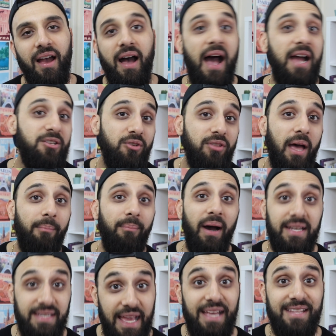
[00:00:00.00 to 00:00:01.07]
I do that
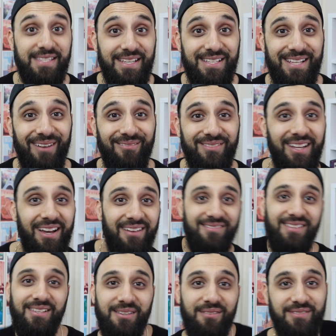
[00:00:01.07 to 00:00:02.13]
by dancing
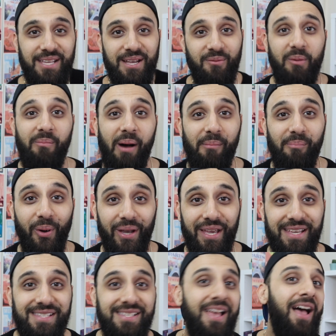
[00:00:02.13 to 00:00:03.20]
sometimes, as you've seen with my
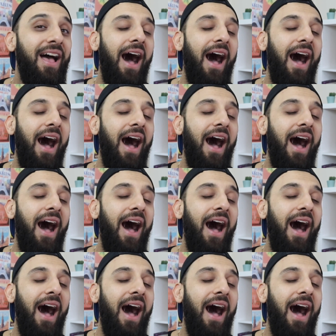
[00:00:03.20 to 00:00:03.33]
boogies.